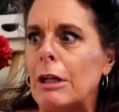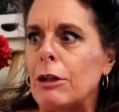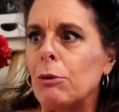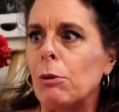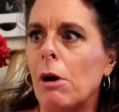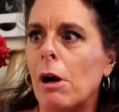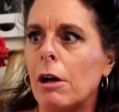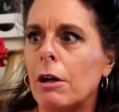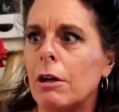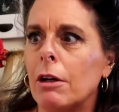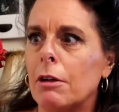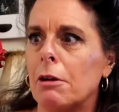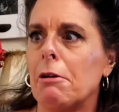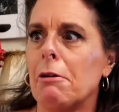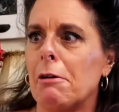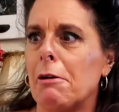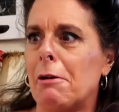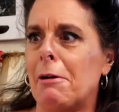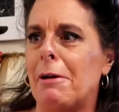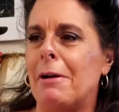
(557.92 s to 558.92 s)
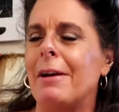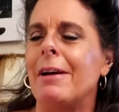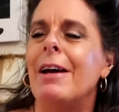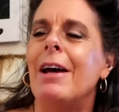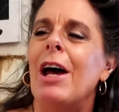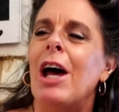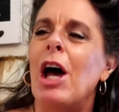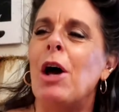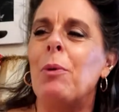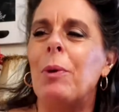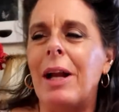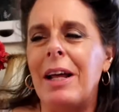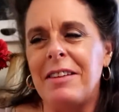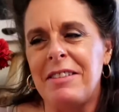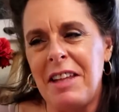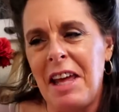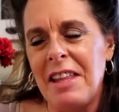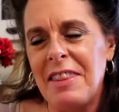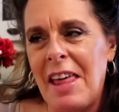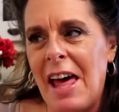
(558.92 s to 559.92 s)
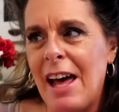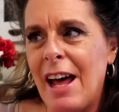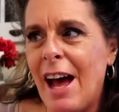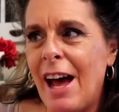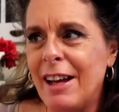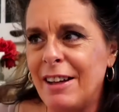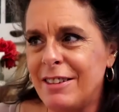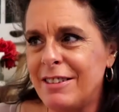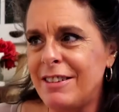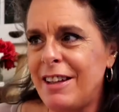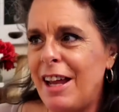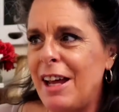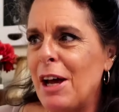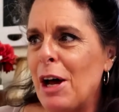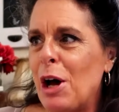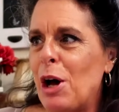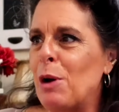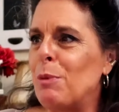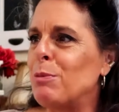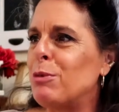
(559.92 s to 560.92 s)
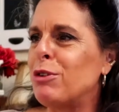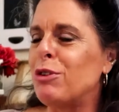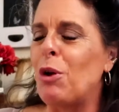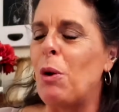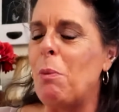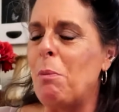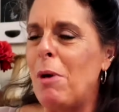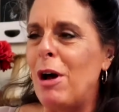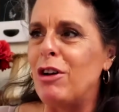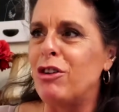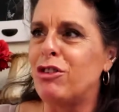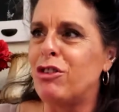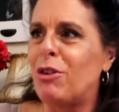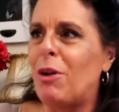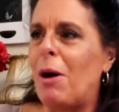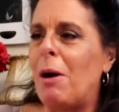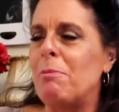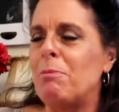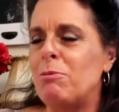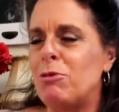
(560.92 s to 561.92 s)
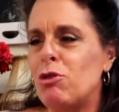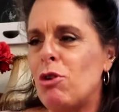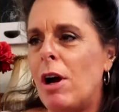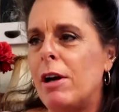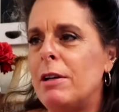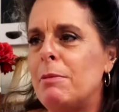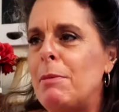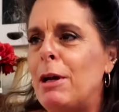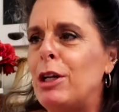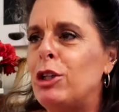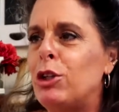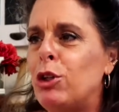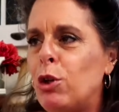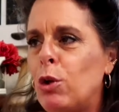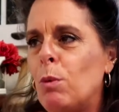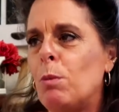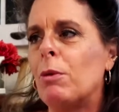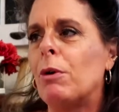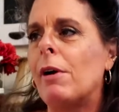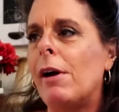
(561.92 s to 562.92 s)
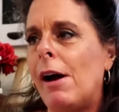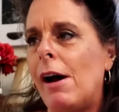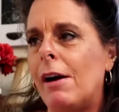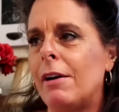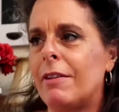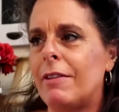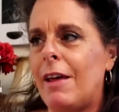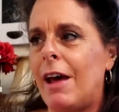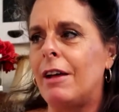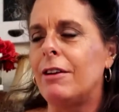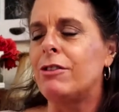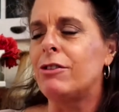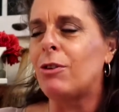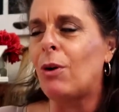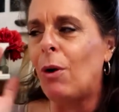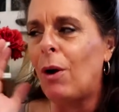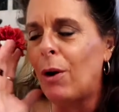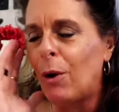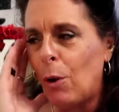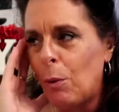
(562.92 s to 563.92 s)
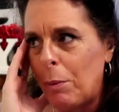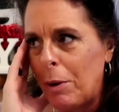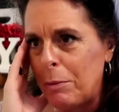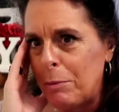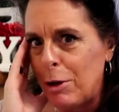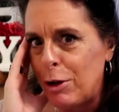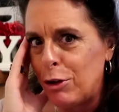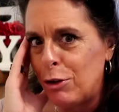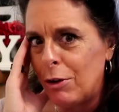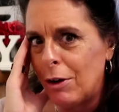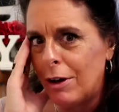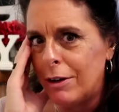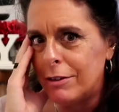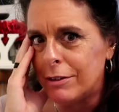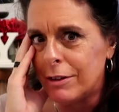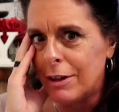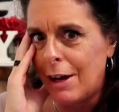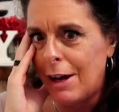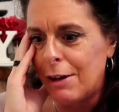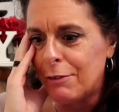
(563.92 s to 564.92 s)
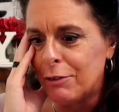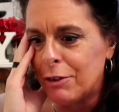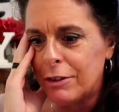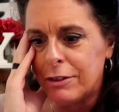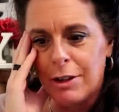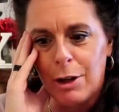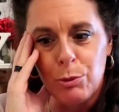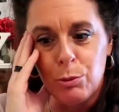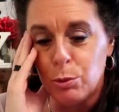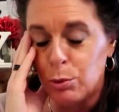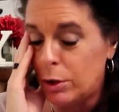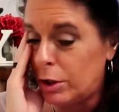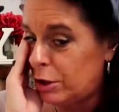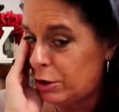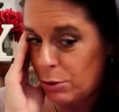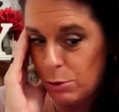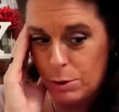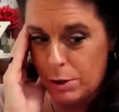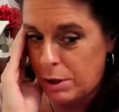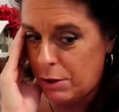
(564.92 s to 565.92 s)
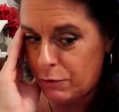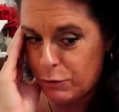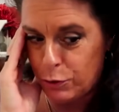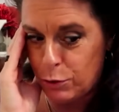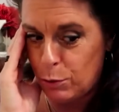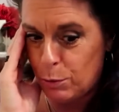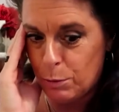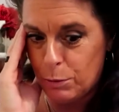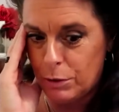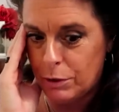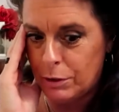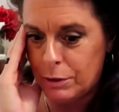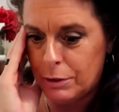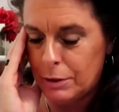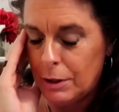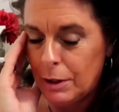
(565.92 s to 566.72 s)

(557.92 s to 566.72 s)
rock. And when I say that, I say so much, so I'm trying to make humor out of that. So I hope I make you guys laugh, because I really don't have humor.